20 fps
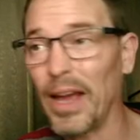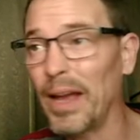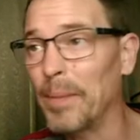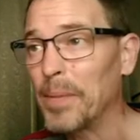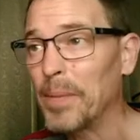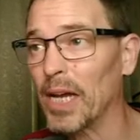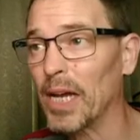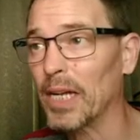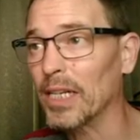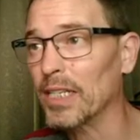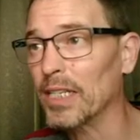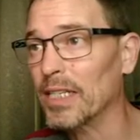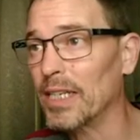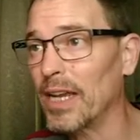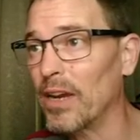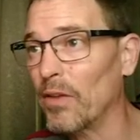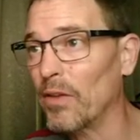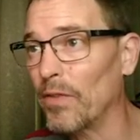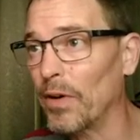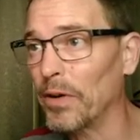I'm not going to stay
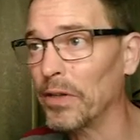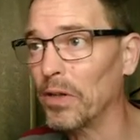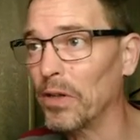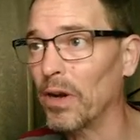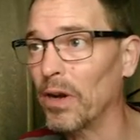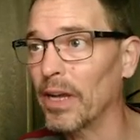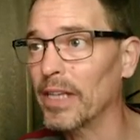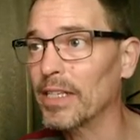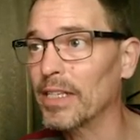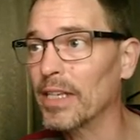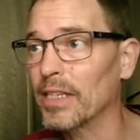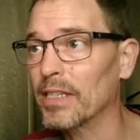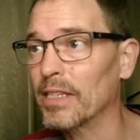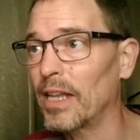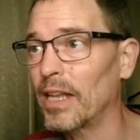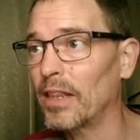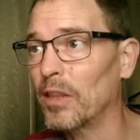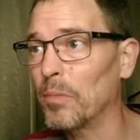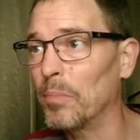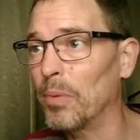here very long. It says
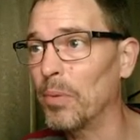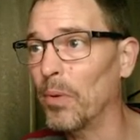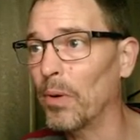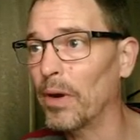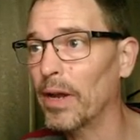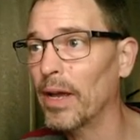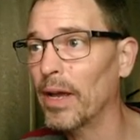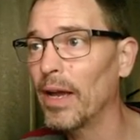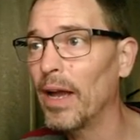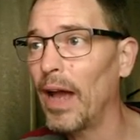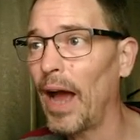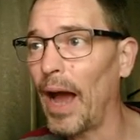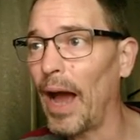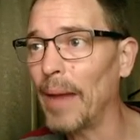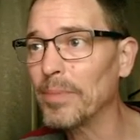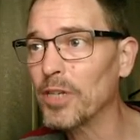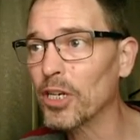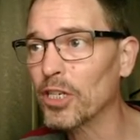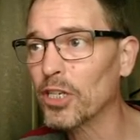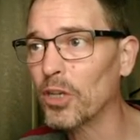set the board. I'm
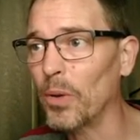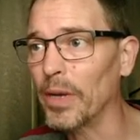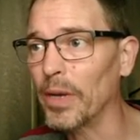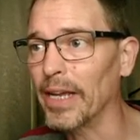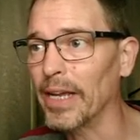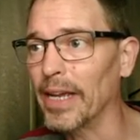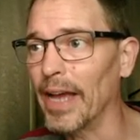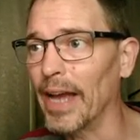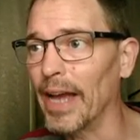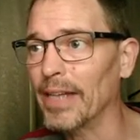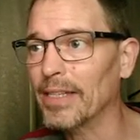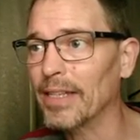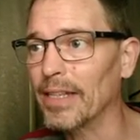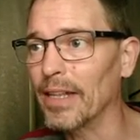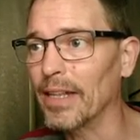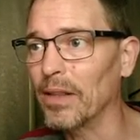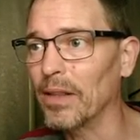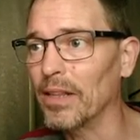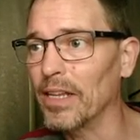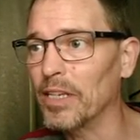just going to guess
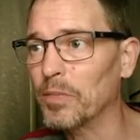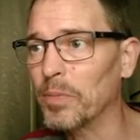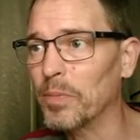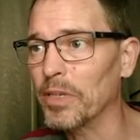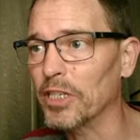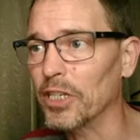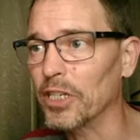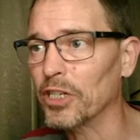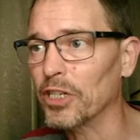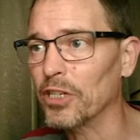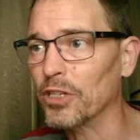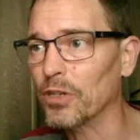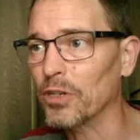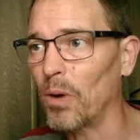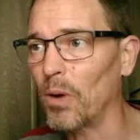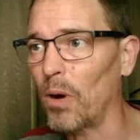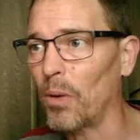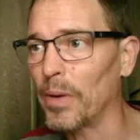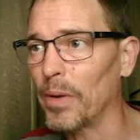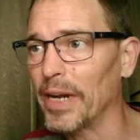that these positions are
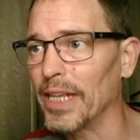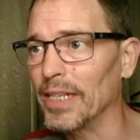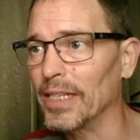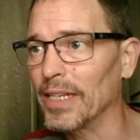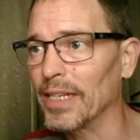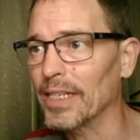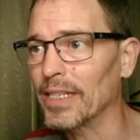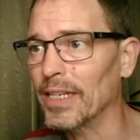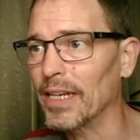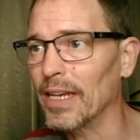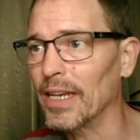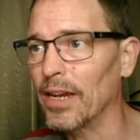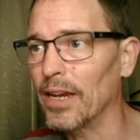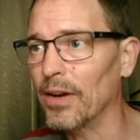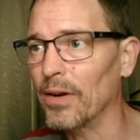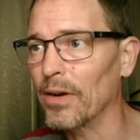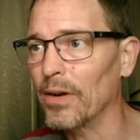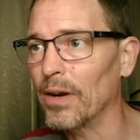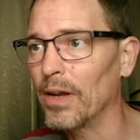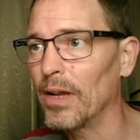already listed
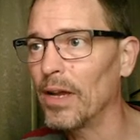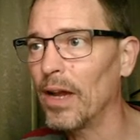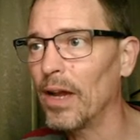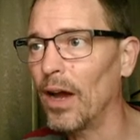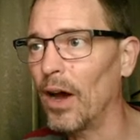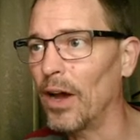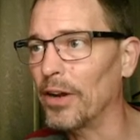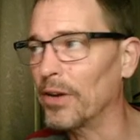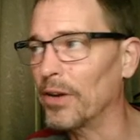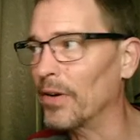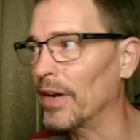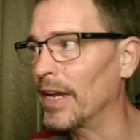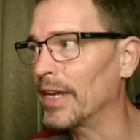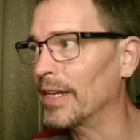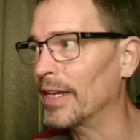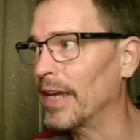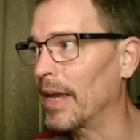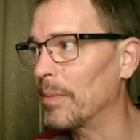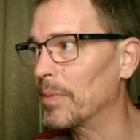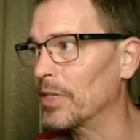here under
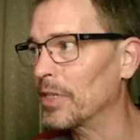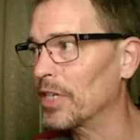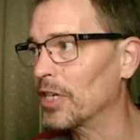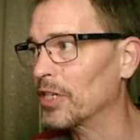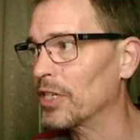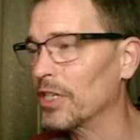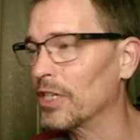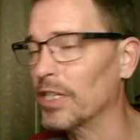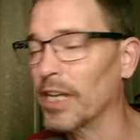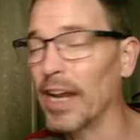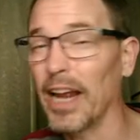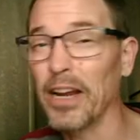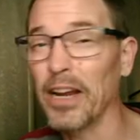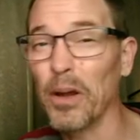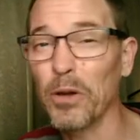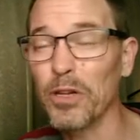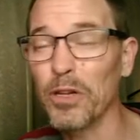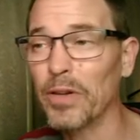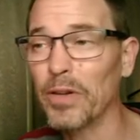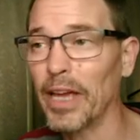endgame positions. And I know
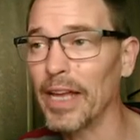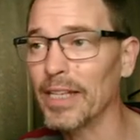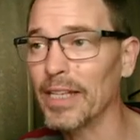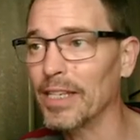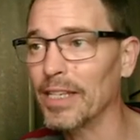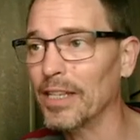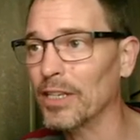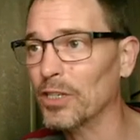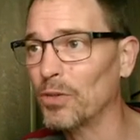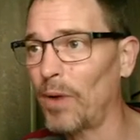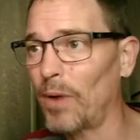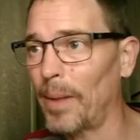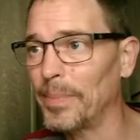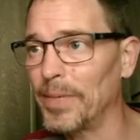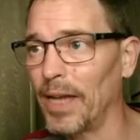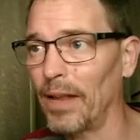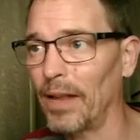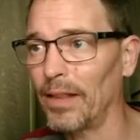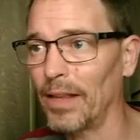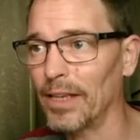you can't see this
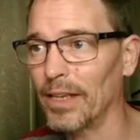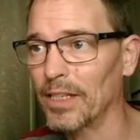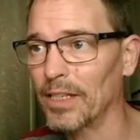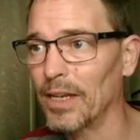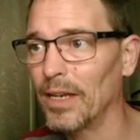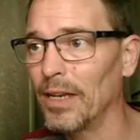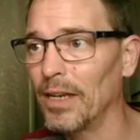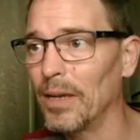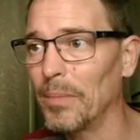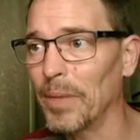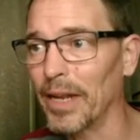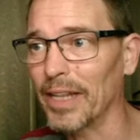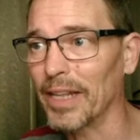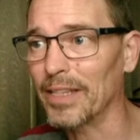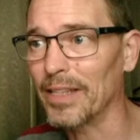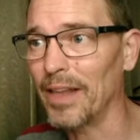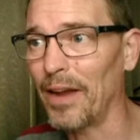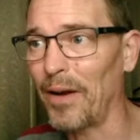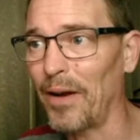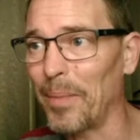drop-down list, but it's
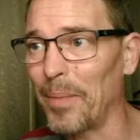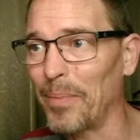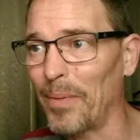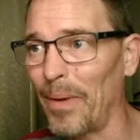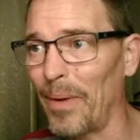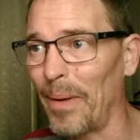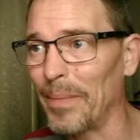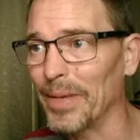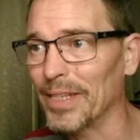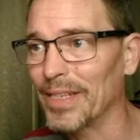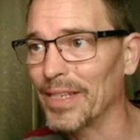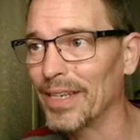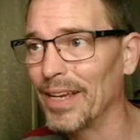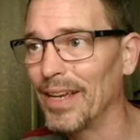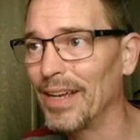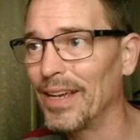there, I promise.